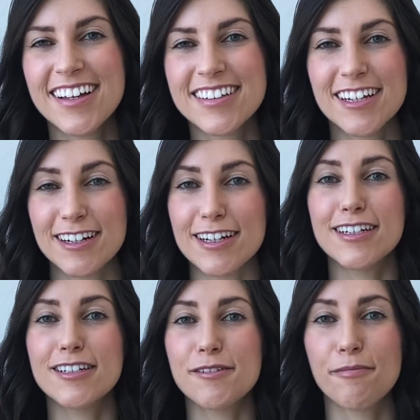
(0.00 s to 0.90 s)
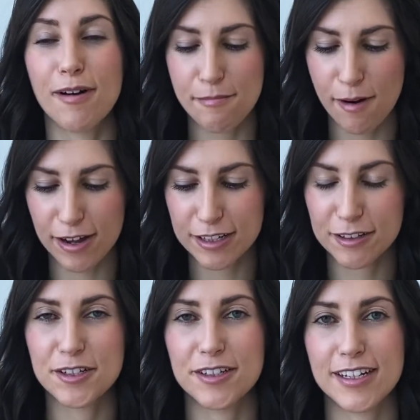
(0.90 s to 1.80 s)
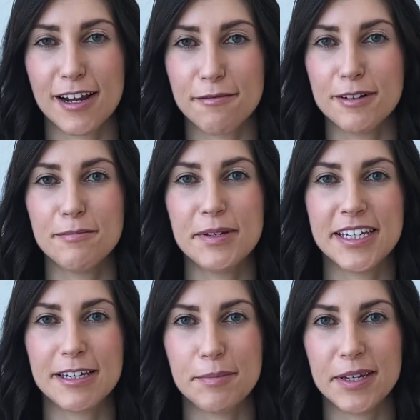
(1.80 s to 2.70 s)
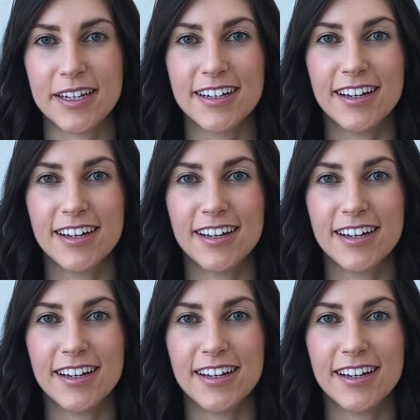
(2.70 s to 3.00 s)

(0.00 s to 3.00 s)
There is one body lotion that I will be keeping,